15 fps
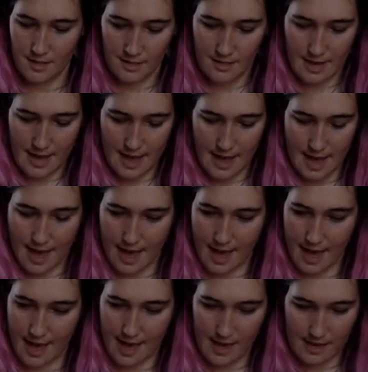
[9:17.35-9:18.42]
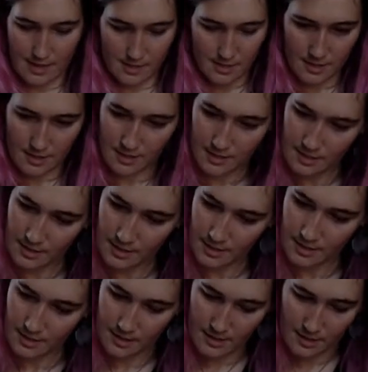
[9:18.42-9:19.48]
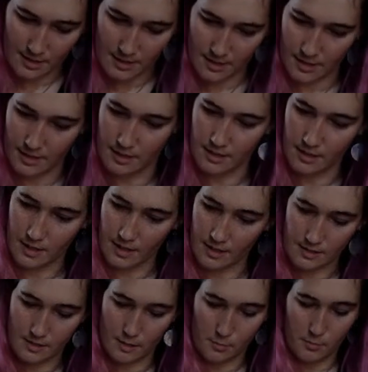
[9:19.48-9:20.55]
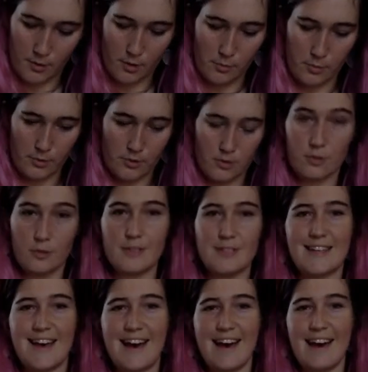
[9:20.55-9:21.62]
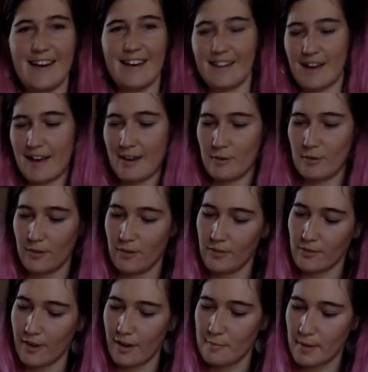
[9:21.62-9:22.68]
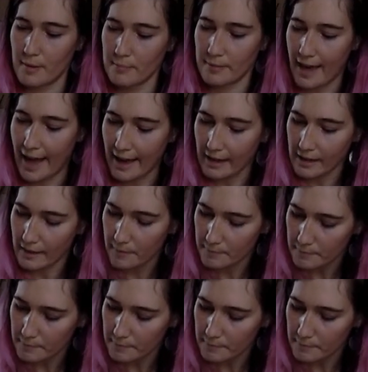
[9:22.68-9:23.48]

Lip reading: to add a nice pupil to his eye, I will grab my black